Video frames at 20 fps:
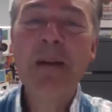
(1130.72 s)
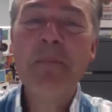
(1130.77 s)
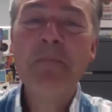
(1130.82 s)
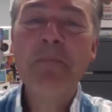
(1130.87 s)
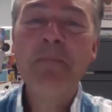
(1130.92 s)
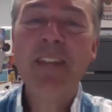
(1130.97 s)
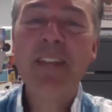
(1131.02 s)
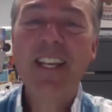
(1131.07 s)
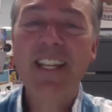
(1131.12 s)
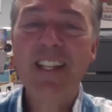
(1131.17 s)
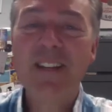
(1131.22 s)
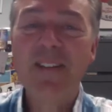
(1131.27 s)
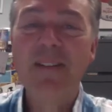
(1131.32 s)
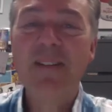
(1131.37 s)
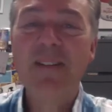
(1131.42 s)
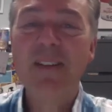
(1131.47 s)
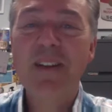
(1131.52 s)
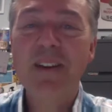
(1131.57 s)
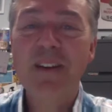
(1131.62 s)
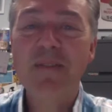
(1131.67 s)
And
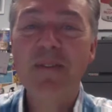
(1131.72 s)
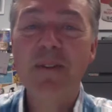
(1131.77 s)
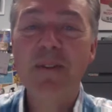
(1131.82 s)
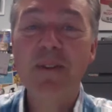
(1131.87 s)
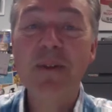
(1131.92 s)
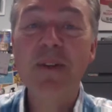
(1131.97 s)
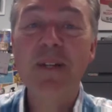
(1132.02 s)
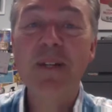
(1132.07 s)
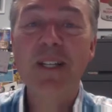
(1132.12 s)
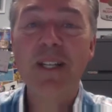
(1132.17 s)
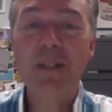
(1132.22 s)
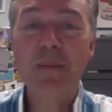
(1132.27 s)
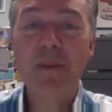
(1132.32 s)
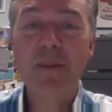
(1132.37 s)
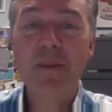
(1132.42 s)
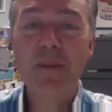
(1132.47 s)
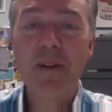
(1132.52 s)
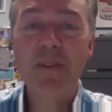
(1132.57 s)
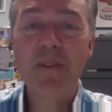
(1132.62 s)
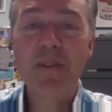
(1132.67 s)
you have to learn a little bit
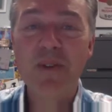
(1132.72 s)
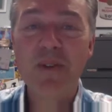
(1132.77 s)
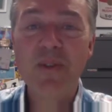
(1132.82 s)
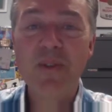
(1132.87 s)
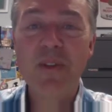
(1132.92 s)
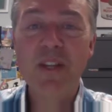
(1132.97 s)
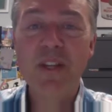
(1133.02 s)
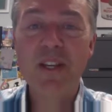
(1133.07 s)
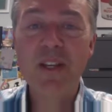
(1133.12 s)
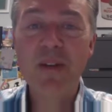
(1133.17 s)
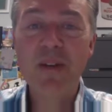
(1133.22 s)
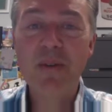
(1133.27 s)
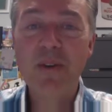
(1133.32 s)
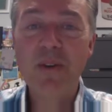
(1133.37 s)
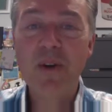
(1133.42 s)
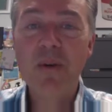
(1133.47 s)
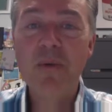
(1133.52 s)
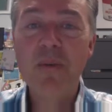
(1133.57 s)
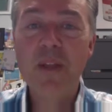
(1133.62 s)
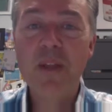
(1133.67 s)
about those so that you
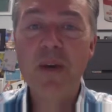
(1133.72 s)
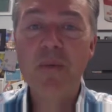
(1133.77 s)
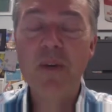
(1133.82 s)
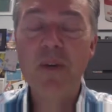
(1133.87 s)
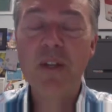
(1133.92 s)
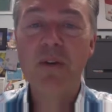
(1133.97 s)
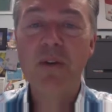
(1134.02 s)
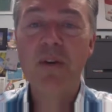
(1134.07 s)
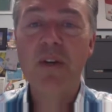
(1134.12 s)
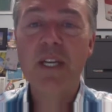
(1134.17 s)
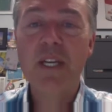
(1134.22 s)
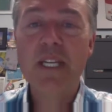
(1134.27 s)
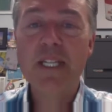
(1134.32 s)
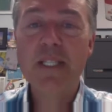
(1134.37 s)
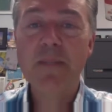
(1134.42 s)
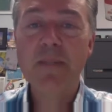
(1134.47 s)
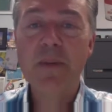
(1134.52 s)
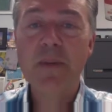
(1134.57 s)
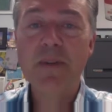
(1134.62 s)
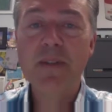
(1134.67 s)
know that when you're
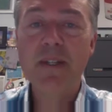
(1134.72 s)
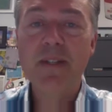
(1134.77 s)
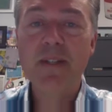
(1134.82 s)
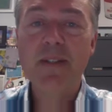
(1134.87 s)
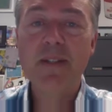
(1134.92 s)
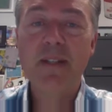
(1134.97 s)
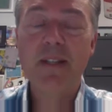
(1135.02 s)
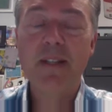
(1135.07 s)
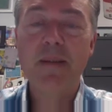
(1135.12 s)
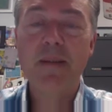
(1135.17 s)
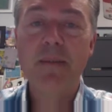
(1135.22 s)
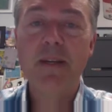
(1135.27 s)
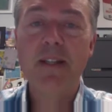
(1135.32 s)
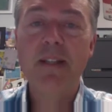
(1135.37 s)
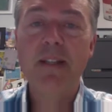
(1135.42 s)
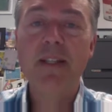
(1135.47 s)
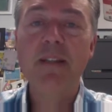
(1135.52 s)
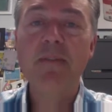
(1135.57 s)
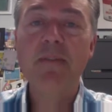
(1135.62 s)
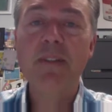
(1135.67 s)
experiencing them
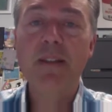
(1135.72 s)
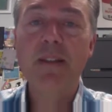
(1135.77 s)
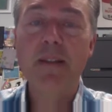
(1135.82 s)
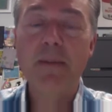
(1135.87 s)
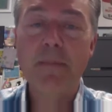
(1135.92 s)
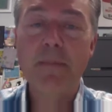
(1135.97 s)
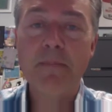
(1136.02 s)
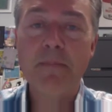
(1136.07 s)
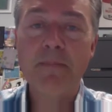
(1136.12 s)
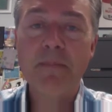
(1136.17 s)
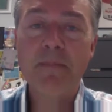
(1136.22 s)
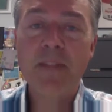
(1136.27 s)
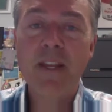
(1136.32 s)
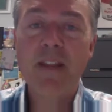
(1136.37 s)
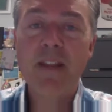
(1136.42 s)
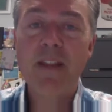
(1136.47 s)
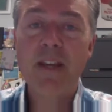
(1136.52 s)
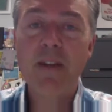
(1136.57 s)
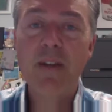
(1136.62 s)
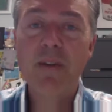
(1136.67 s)
and living them,
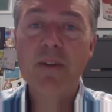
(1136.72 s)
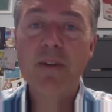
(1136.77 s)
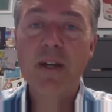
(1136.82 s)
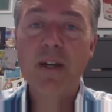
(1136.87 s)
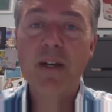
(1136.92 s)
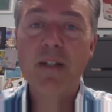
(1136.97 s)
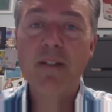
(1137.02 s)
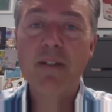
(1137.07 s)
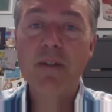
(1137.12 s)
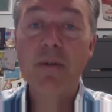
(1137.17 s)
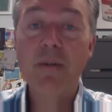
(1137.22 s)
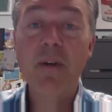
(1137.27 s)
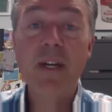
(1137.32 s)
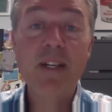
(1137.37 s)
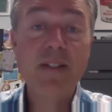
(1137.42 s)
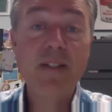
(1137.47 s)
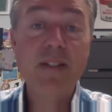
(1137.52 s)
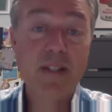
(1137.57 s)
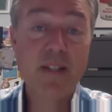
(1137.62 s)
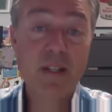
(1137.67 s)
that you're not
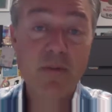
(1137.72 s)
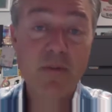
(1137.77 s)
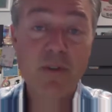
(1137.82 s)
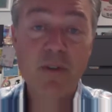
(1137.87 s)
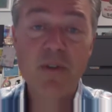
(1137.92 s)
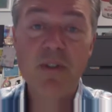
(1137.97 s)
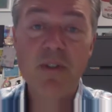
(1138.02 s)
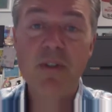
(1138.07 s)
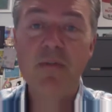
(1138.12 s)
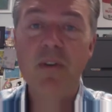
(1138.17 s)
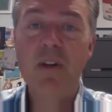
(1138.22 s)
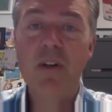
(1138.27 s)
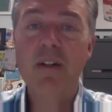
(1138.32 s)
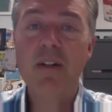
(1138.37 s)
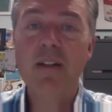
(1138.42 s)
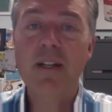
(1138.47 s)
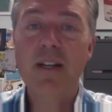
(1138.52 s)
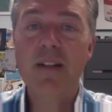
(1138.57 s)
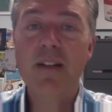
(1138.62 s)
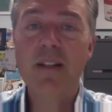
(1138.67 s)
crazy, first of
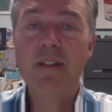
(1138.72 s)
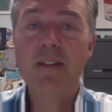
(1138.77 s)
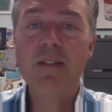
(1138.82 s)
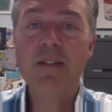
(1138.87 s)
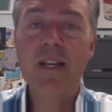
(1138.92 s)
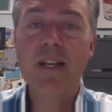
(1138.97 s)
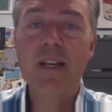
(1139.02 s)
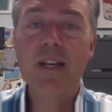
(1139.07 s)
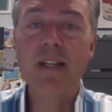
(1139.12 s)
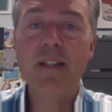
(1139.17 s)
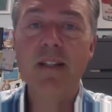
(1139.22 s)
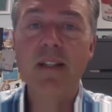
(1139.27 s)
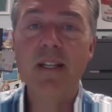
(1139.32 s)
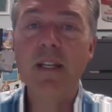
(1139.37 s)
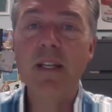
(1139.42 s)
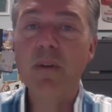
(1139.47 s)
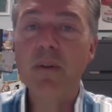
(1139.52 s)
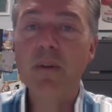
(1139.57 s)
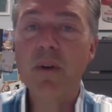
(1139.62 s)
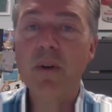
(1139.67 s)
all, and then secondly,
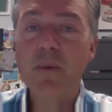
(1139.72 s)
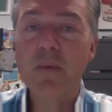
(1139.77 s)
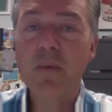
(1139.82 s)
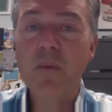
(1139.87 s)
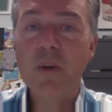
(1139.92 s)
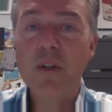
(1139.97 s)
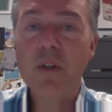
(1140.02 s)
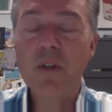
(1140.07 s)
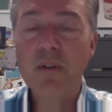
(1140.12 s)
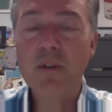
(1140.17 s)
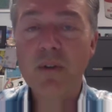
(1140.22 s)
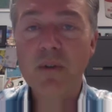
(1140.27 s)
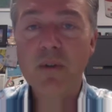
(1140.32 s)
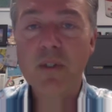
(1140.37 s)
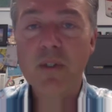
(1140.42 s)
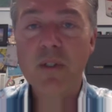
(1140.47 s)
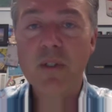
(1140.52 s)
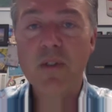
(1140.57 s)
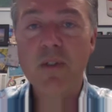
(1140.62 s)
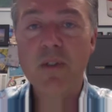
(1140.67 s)
you know what to do
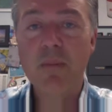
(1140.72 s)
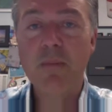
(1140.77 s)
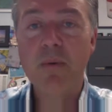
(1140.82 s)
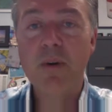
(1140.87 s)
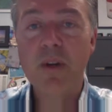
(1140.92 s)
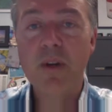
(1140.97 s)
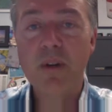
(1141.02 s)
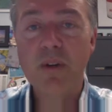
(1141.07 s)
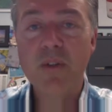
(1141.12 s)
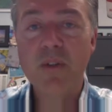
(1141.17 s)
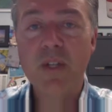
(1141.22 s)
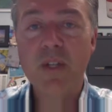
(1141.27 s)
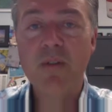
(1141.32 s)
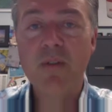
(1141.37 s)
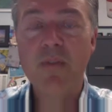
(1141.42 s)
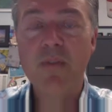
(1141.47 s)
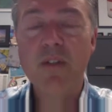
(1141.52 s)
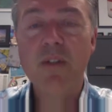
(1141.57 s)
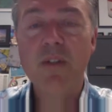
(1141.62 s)
to support yourself and